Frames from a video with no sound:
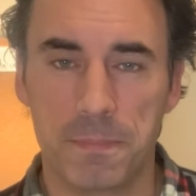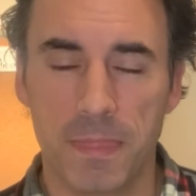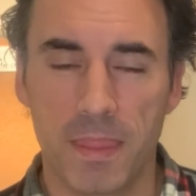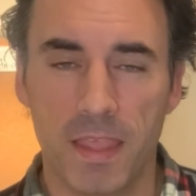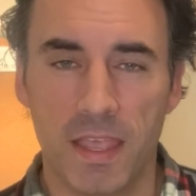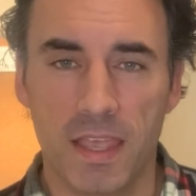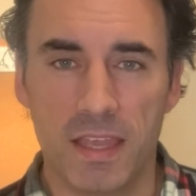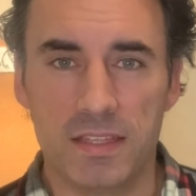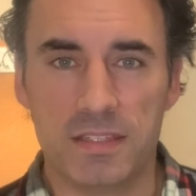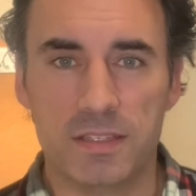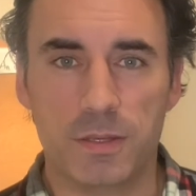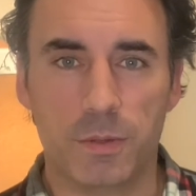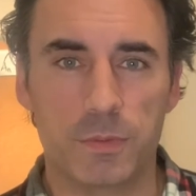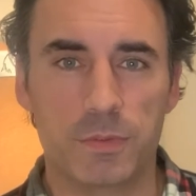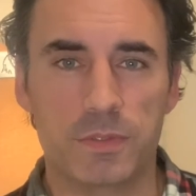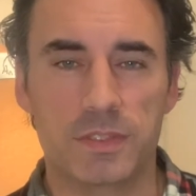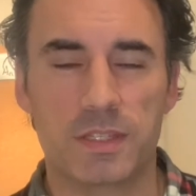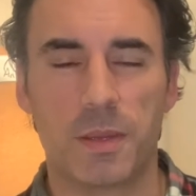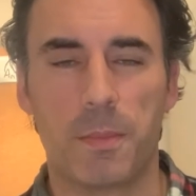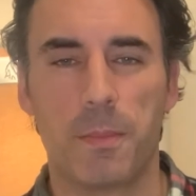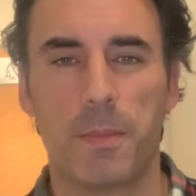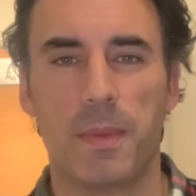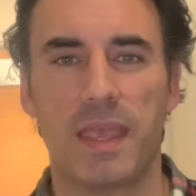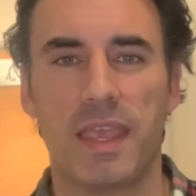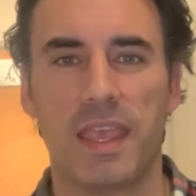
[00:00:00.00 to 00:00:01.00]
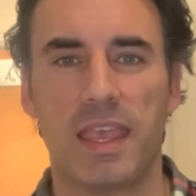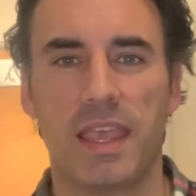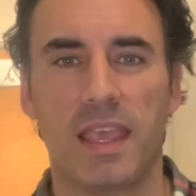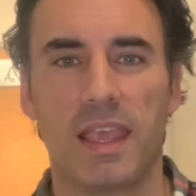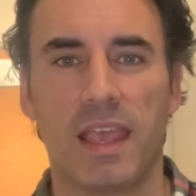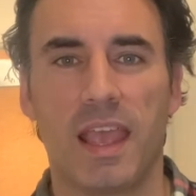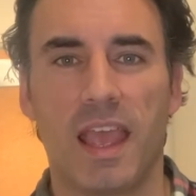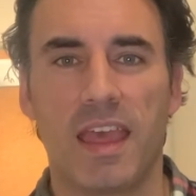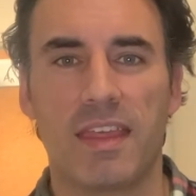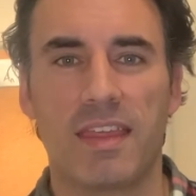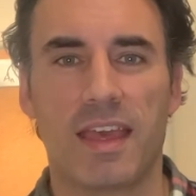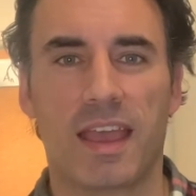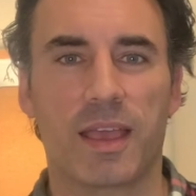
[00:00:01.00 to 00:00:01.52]
So to me,
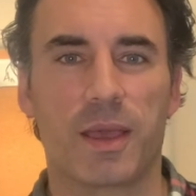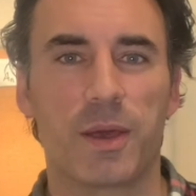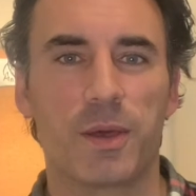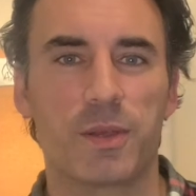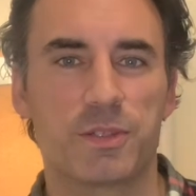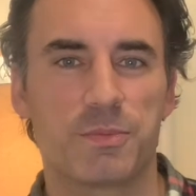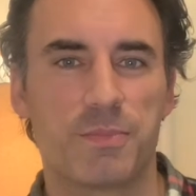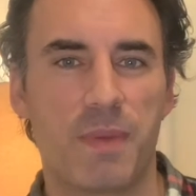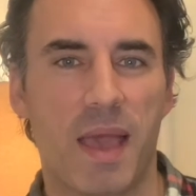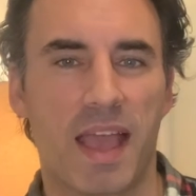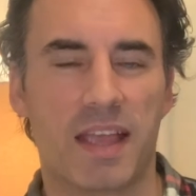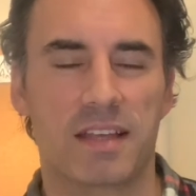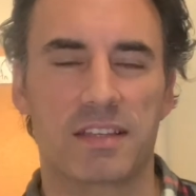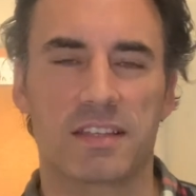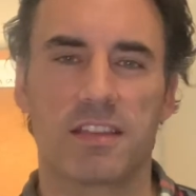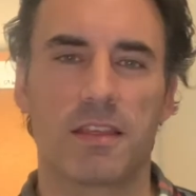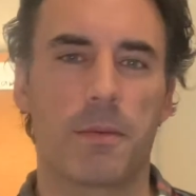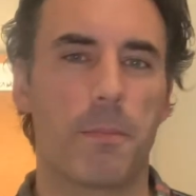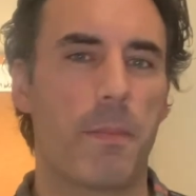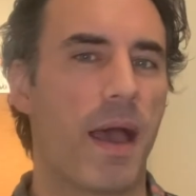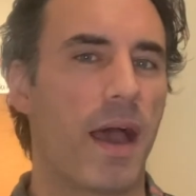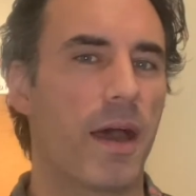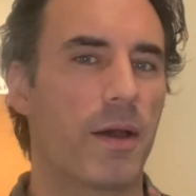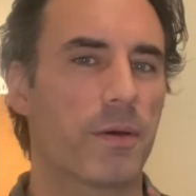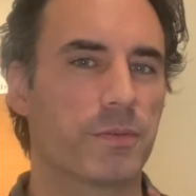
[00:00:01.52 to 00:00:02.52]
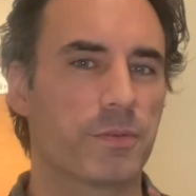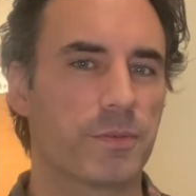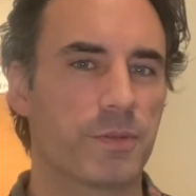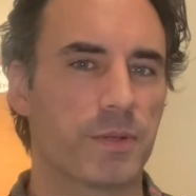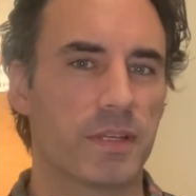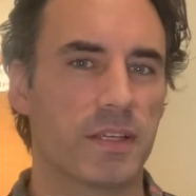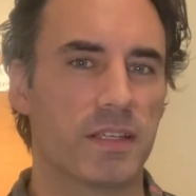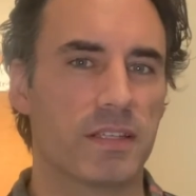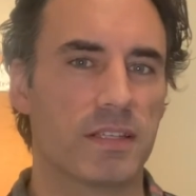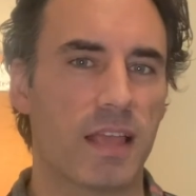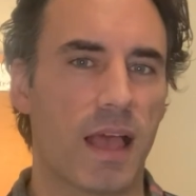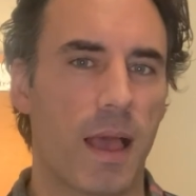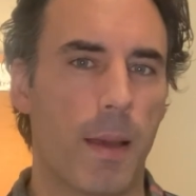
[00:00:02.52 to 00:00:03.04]
that goes back to the
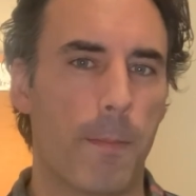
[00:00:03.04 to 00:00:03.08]
boundaries.